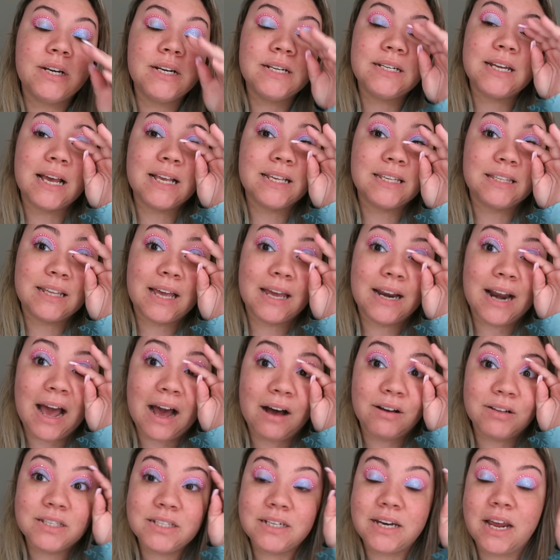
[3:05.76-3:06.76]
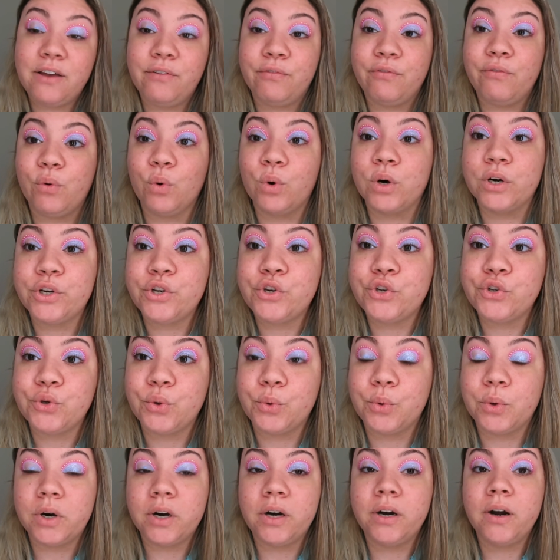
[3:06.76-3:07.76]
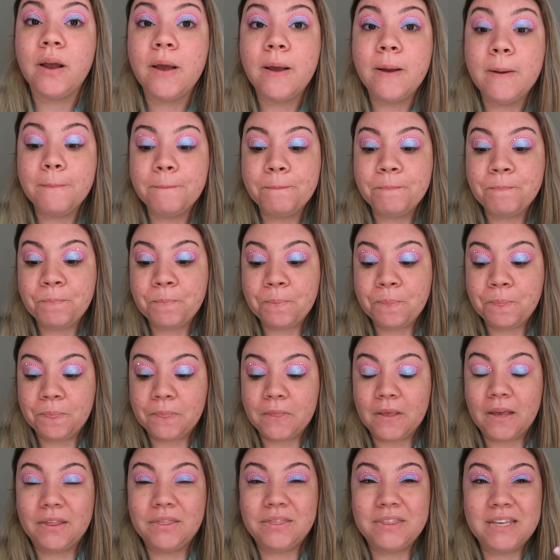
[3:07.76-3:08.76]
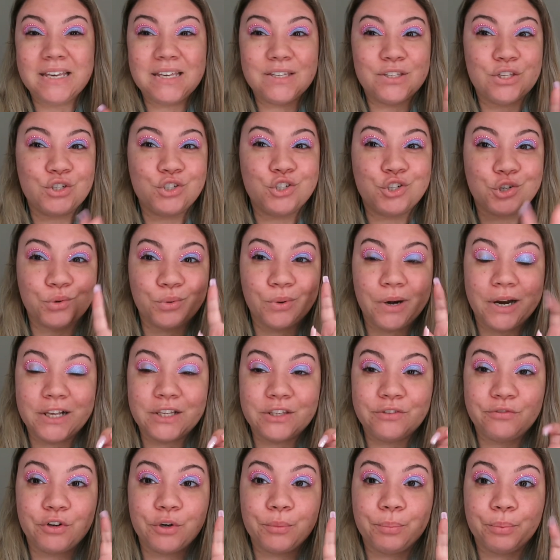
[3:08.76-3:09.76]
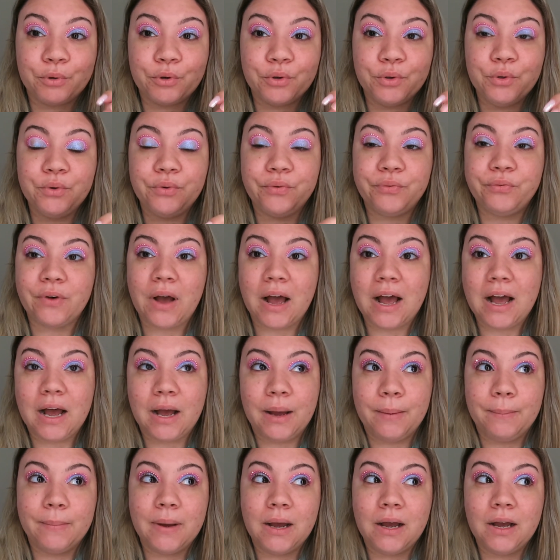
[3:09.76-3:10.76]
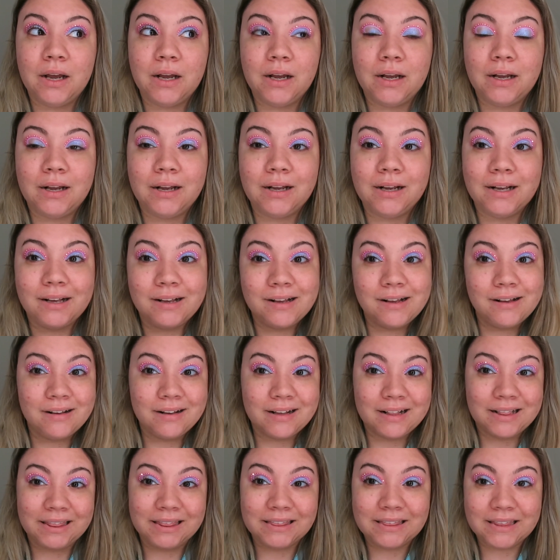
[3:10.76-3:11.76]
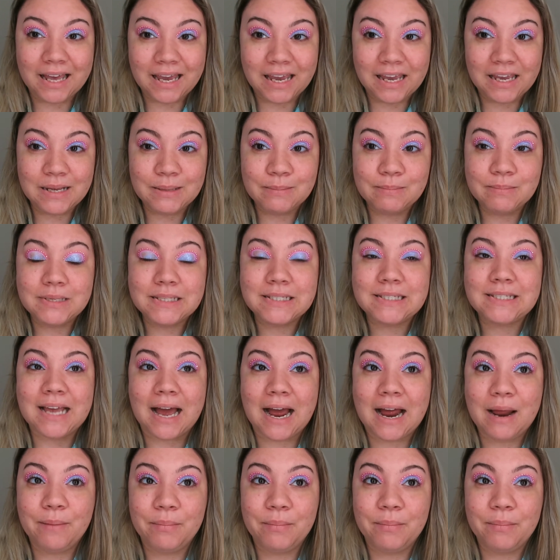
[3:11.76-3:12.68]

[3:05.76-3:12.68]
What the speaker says: going to test that out today for sure. These transfer-proof claims,